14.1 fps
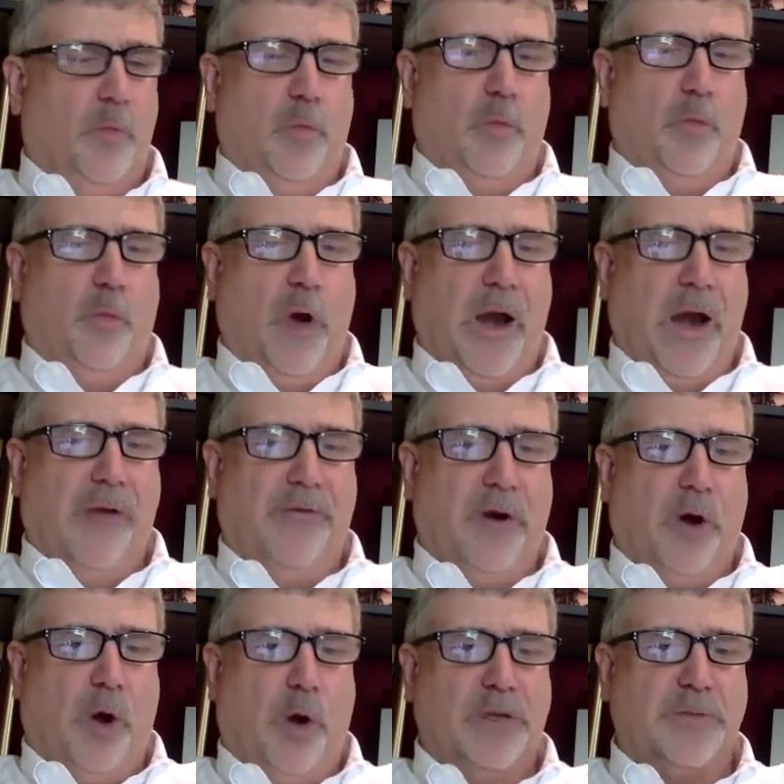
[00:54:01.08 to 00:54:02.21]
wherever
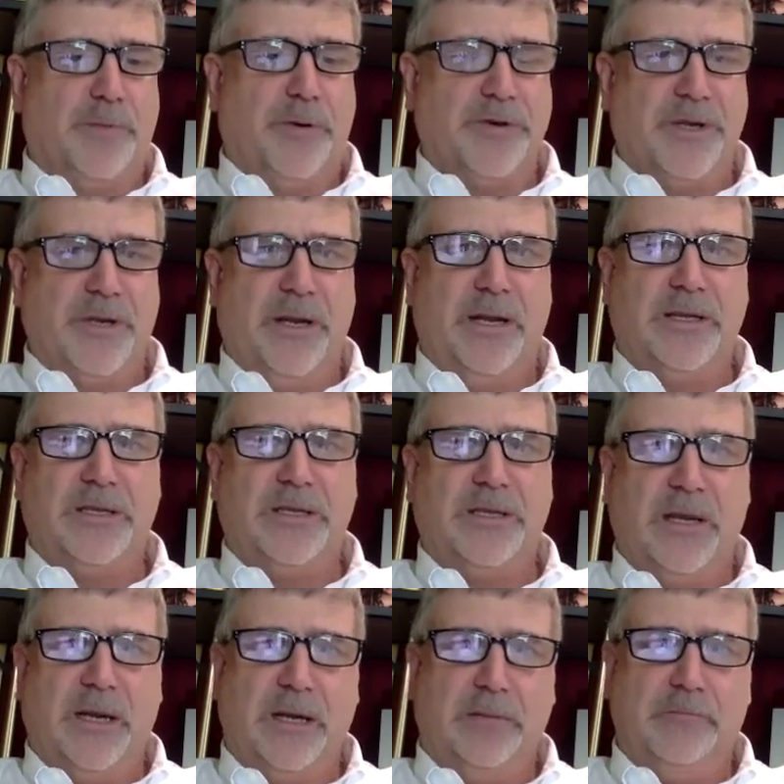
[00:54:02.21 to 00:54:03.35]
a homeless person hits
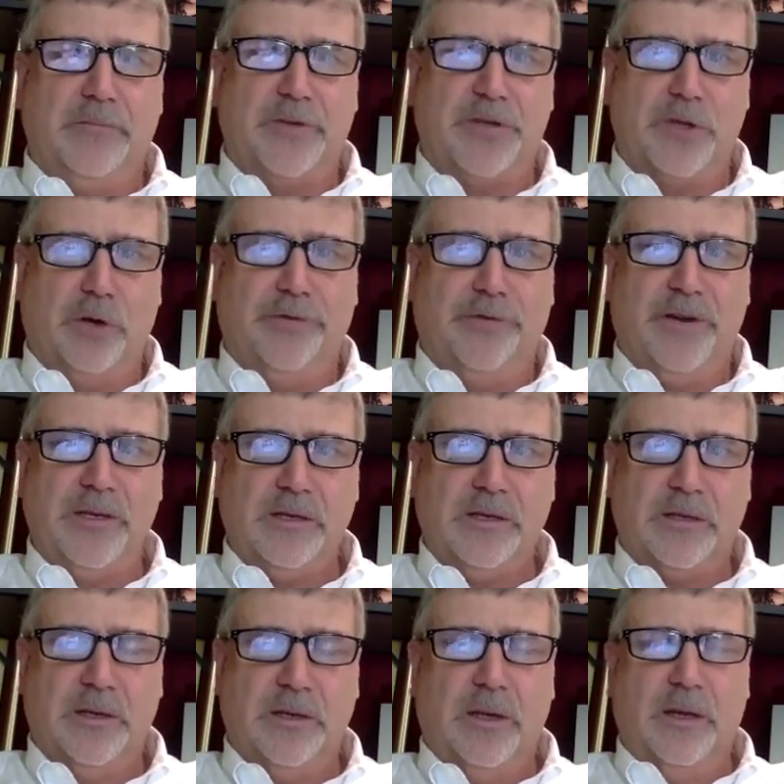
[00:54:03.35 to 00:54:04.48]
a
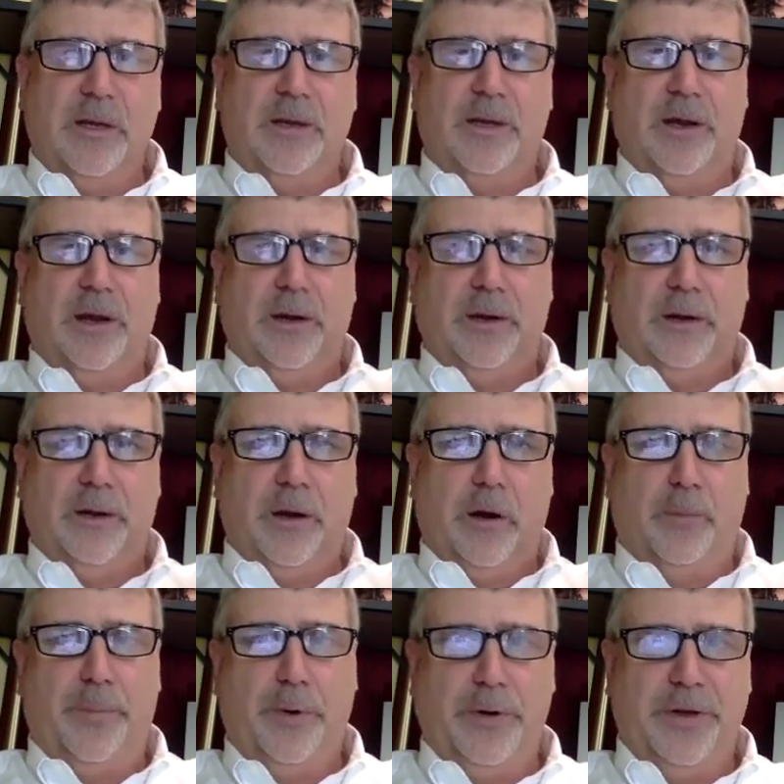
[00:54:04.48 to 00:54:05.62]
service, they are
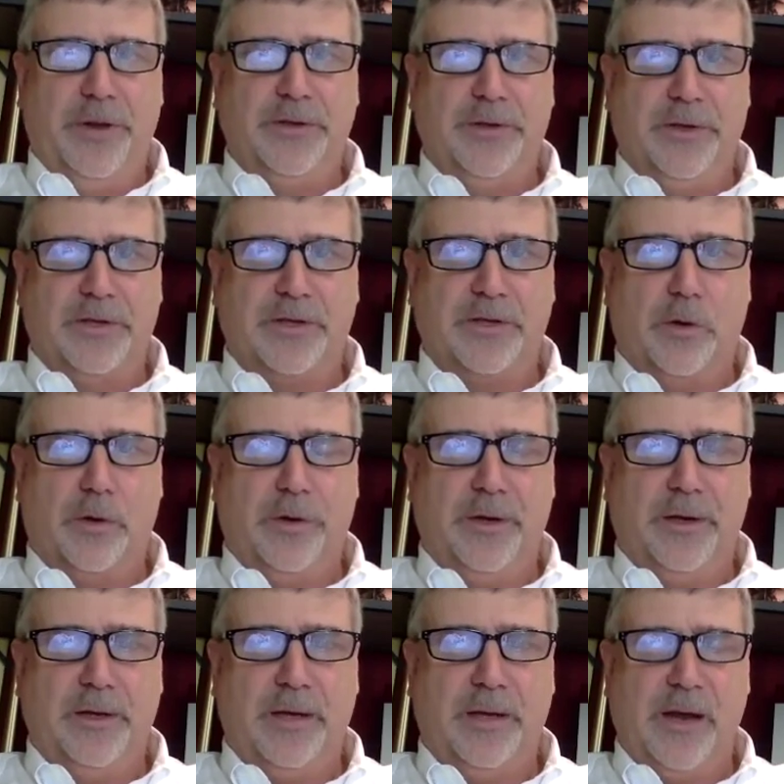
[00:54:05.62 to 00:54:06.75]
put into this
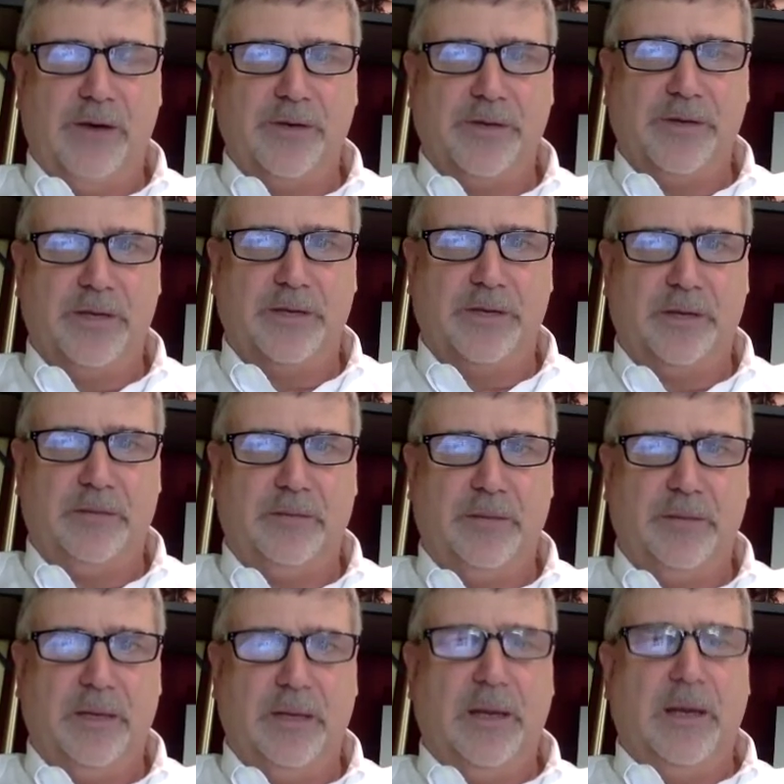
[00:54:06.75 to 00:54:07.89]
coordinated care system
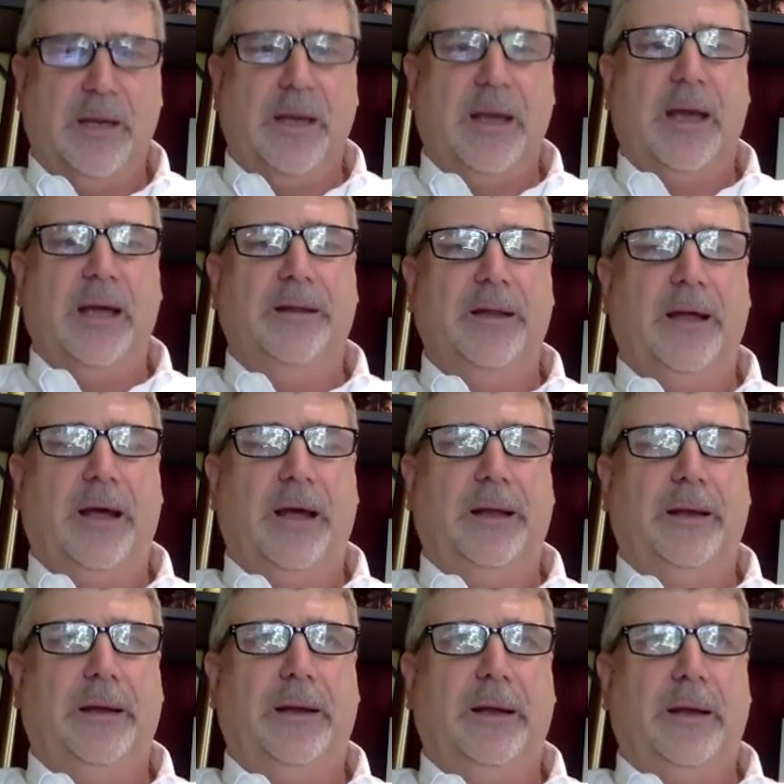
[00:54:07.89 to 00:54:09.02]
and
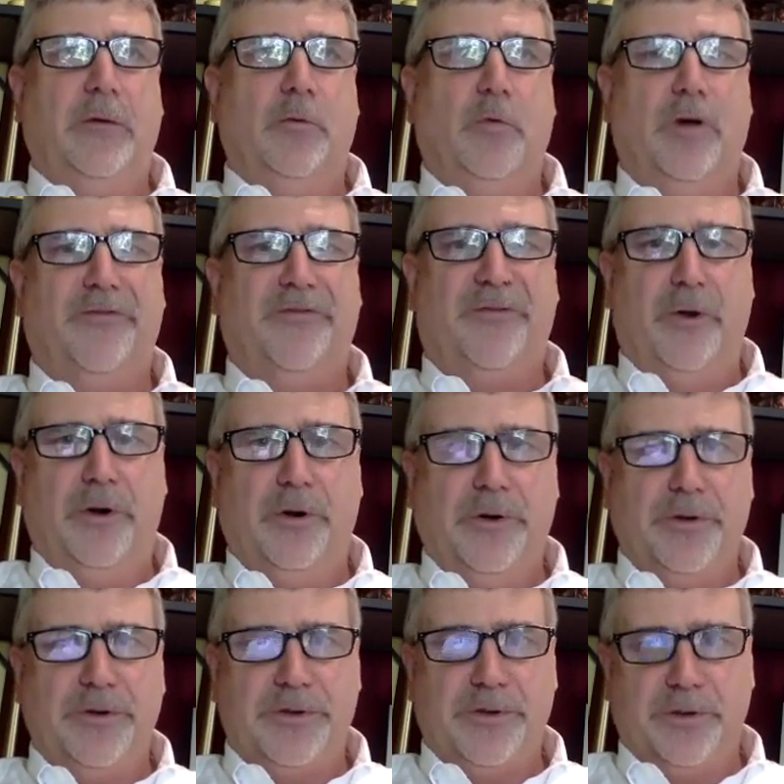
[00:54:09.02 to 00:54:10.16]
then
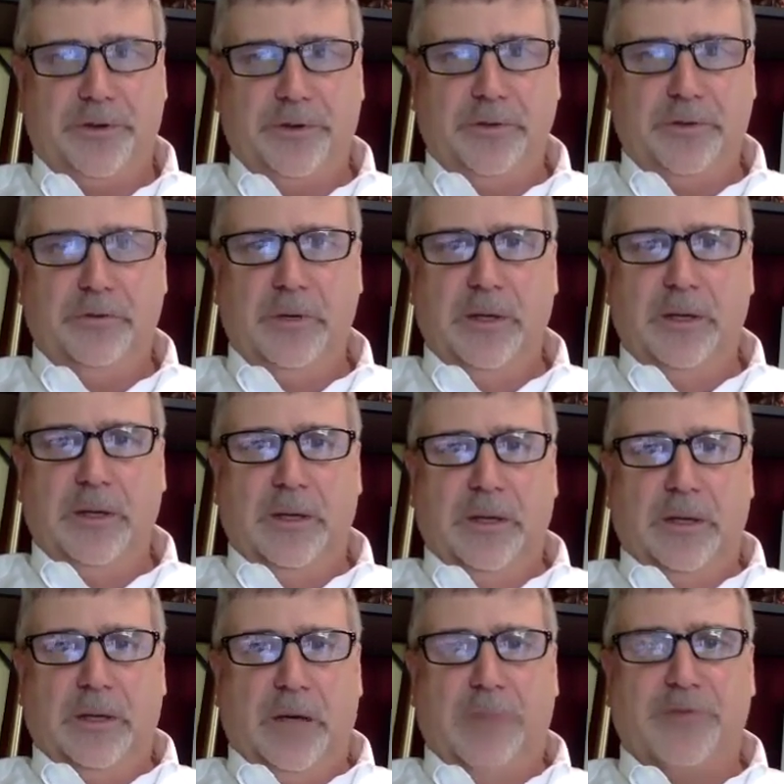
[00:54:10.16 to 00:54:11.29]
referred to
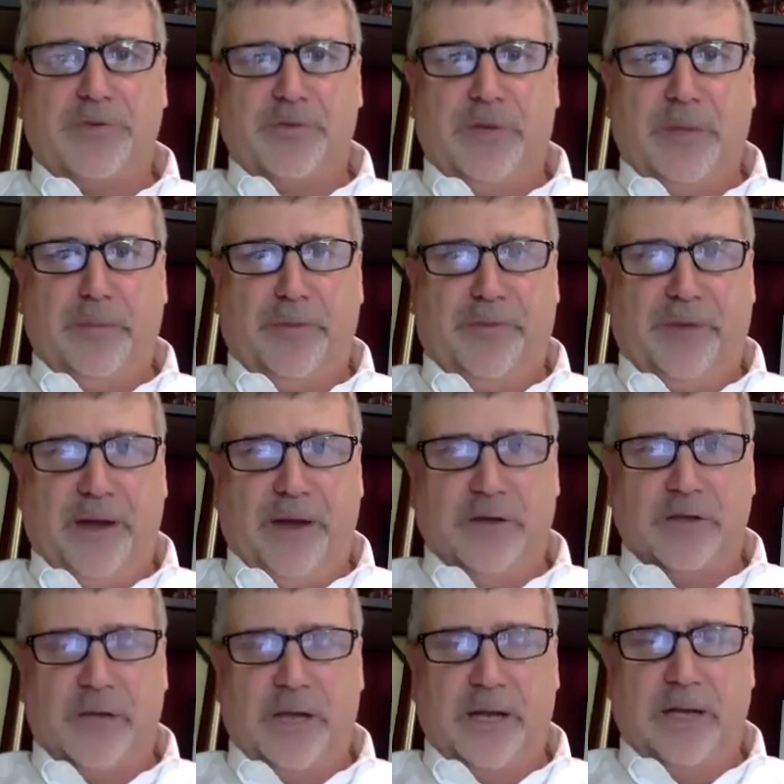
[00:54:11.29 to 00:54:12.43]
upstream
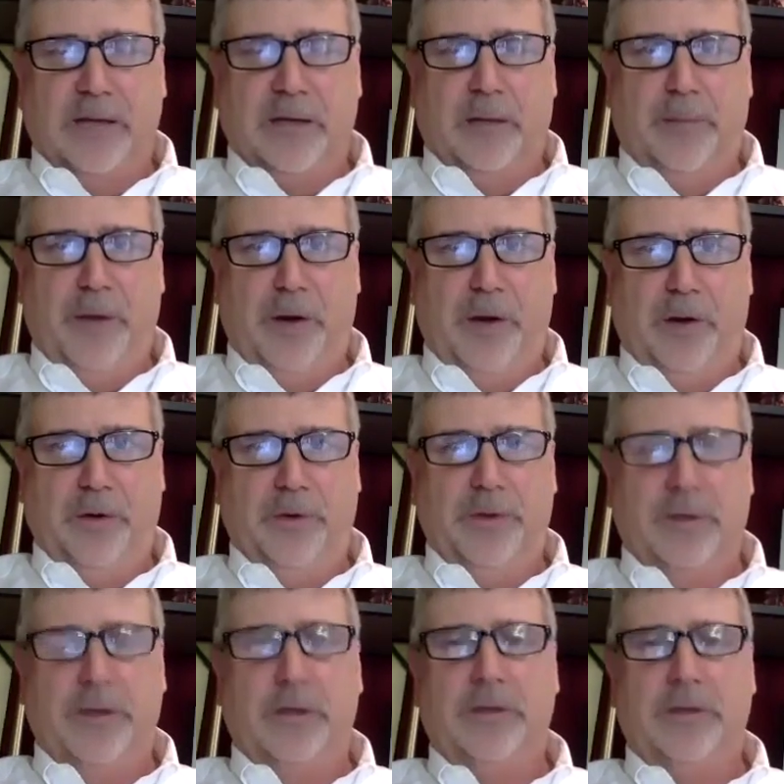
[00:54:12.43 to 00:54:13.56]
providers like
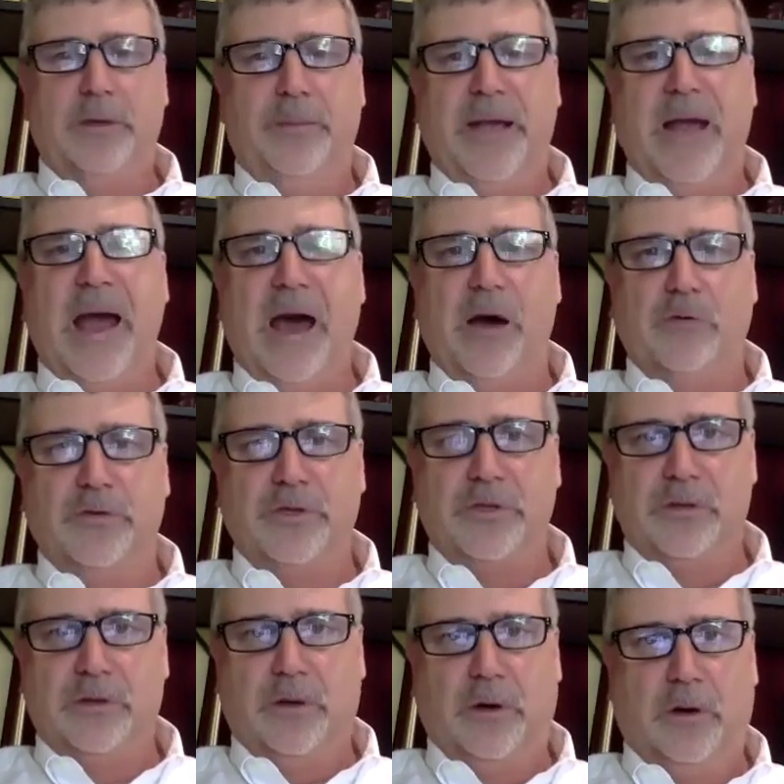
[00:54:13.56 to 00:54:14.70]
Abode to be
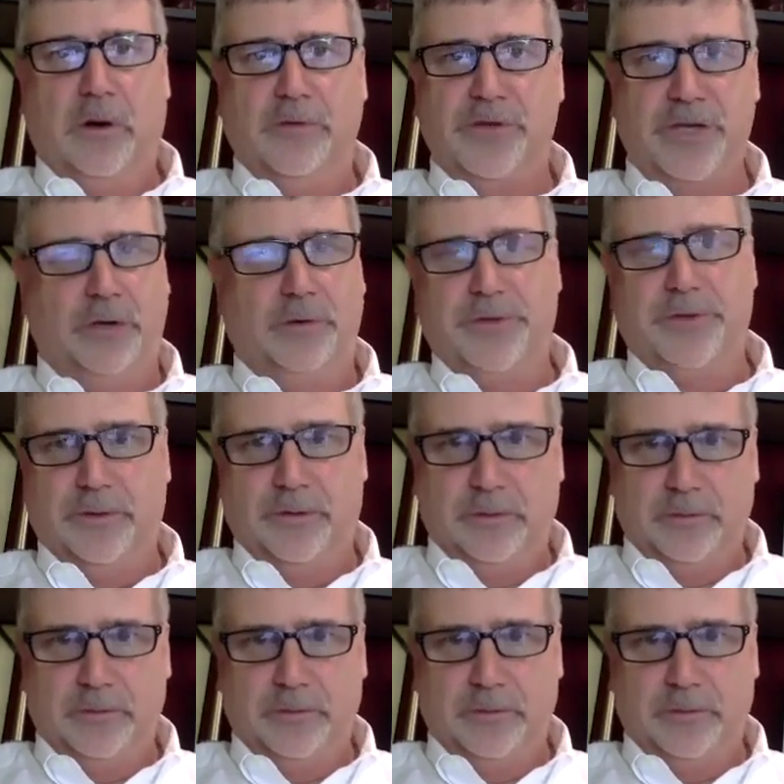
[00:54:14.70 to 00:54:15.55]
housed or sheltered,